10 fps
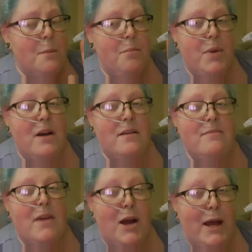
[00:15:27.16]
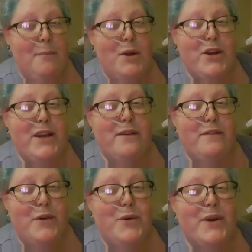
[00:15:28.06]
But I am looking
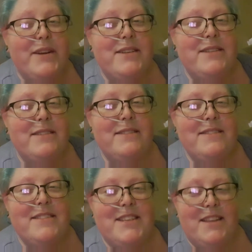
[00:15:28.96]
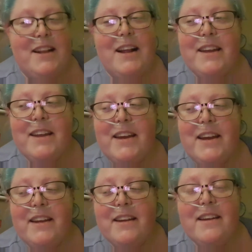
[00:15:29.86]
forward to The Lion
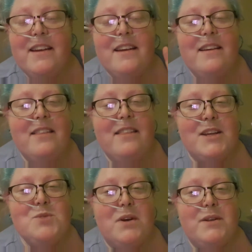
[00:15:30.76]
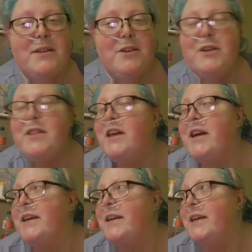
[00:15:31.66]
King. There's one good
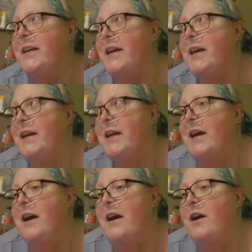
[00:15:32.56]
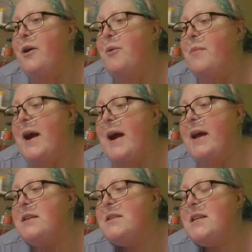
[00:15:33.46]
thing.
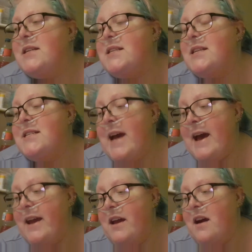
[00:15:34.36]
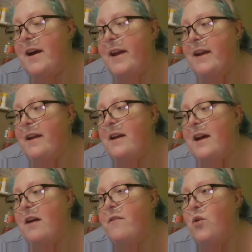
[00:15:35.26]
And today I
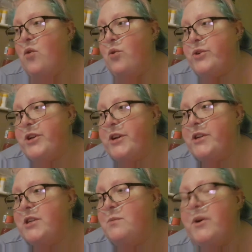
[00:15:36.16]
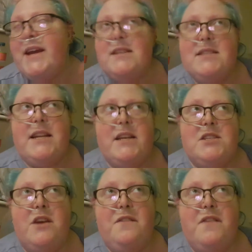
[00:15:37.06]
have ordered, well, yesterday
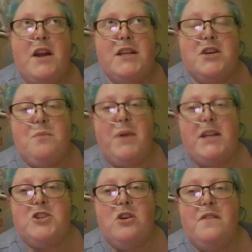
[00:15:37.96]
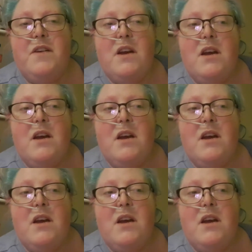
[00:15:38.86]
Soph and I took a picture of